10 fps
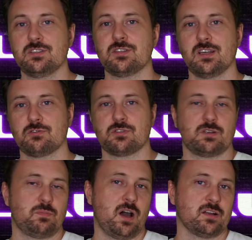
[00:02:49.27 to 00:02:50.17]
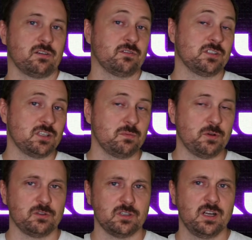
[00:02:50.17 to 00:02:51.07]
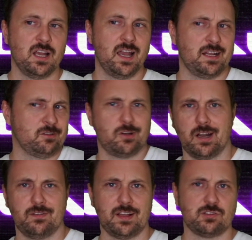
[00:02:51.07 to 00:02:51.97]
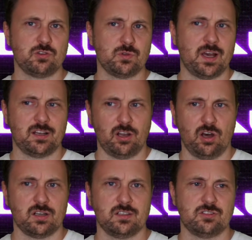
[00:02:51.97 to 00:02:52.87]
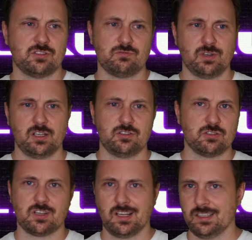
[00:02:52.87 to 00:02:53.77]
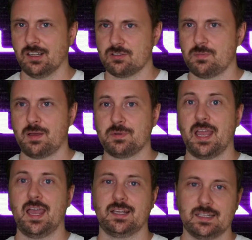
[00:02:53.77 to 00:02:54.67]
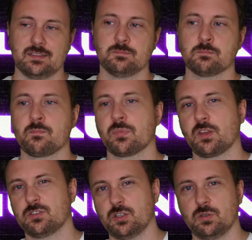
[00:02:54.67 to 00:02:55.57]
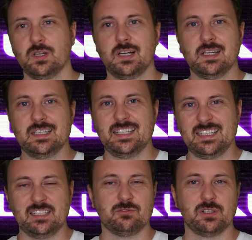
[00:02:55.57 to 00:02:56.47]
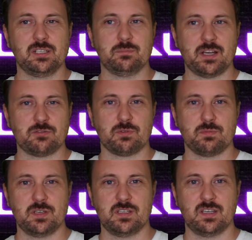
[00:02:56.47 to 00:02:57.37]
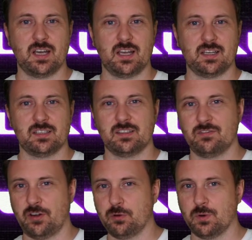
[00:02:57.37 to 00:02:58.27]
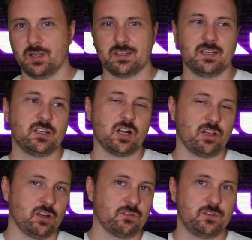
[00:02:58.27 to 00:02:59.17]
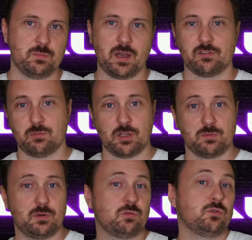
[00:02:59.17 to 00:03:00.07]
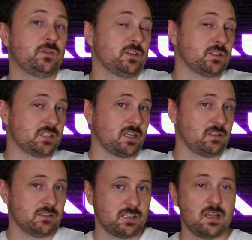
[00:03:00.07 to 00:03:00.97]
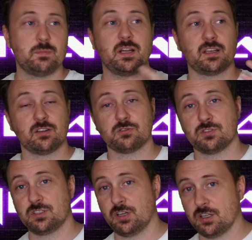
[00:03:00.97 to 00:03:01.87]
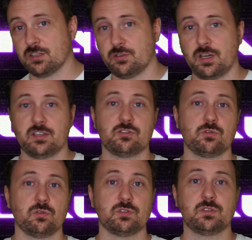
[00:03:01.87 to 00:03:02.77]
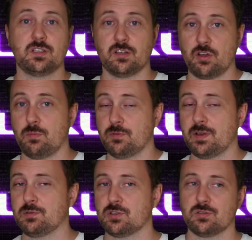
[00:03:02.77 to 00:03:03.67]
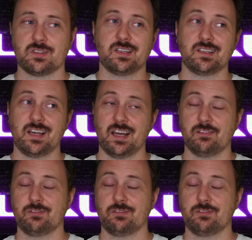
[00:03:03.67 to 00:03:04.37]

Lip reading: interesting part of a city builder, and you kind of had to do that a lot and just really just clean out the map again. So it didn't really mesh with me very well, and I got a lot of feedback from other people who felt exactly the same, and I can also see other creators who only did a couple of episodes and then kind of